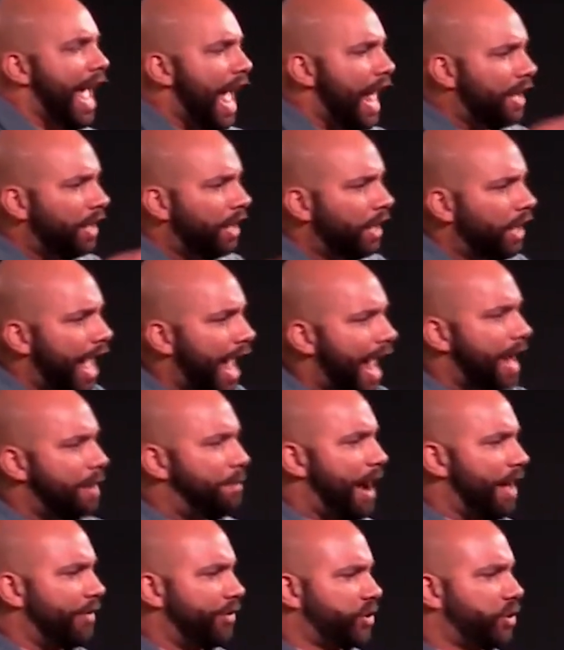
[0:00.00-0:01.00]
and
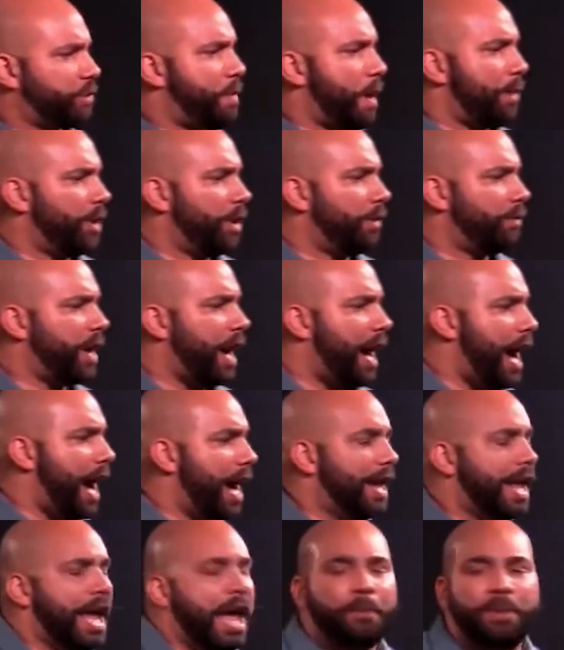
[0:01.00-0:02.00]
led by the Spirit of
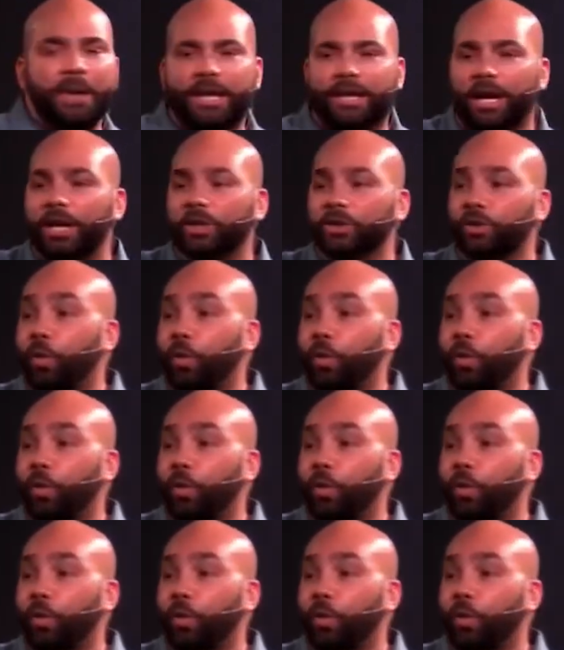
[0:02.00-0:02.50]
God because